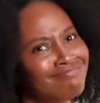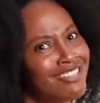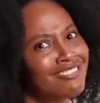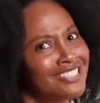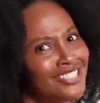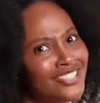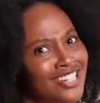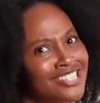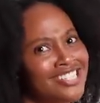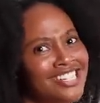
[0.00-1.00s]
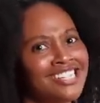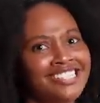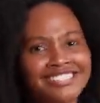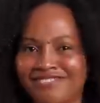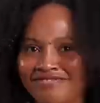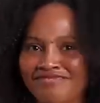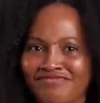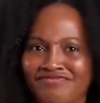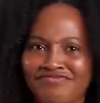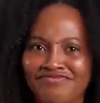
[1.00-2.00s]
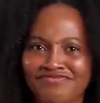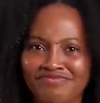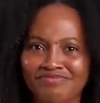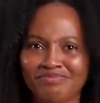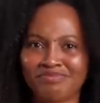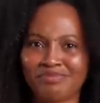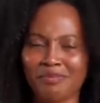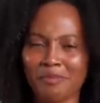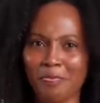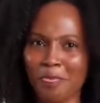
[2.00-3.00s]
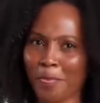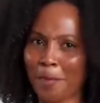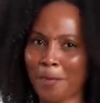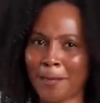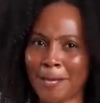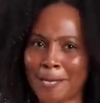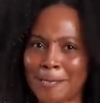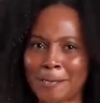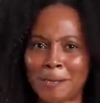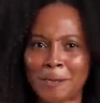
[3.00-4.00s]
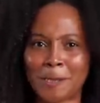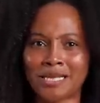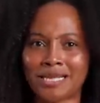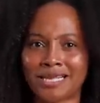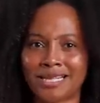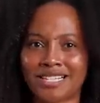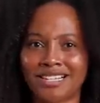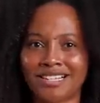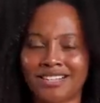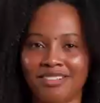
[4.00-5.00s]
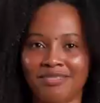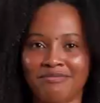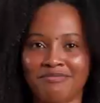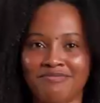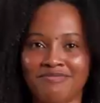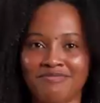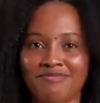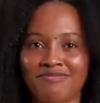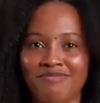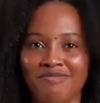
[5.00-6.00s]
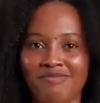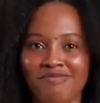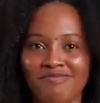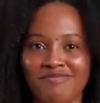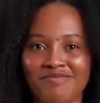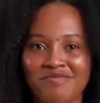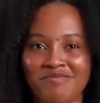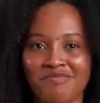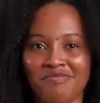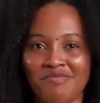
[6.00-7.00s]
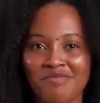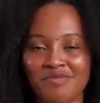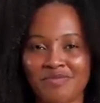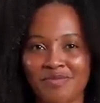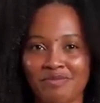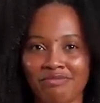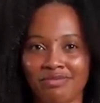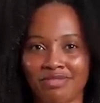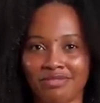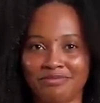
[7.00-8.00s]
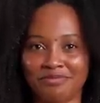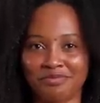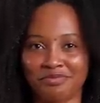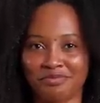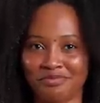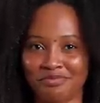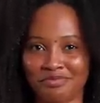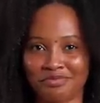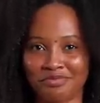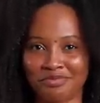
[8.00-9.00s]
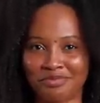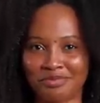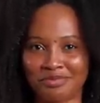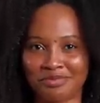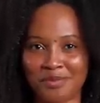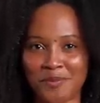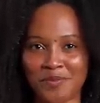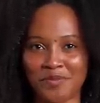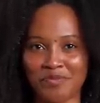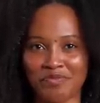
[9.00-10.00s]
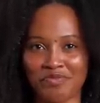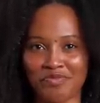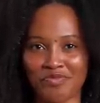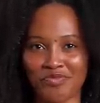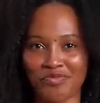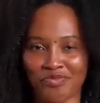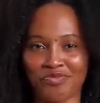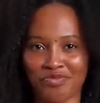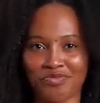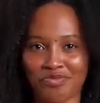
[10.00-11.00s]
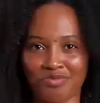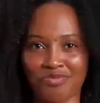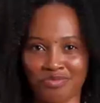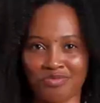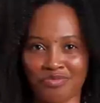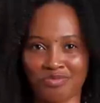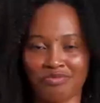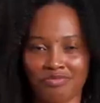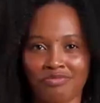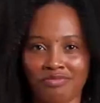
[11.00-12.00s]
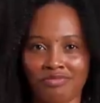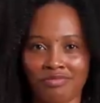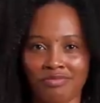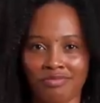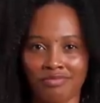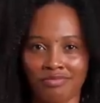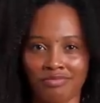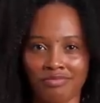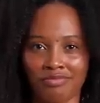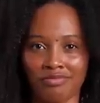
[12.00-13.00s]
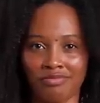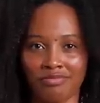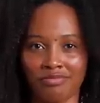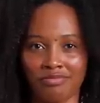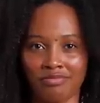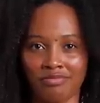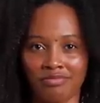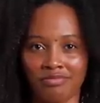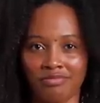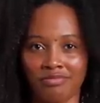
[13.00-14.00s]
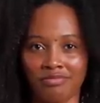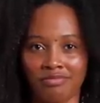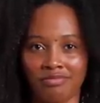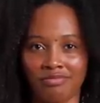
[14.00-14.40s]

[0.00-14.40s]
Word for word: I think I think what's what's tough though, right? I think the main difference is like our um, bravery is very quickly challenged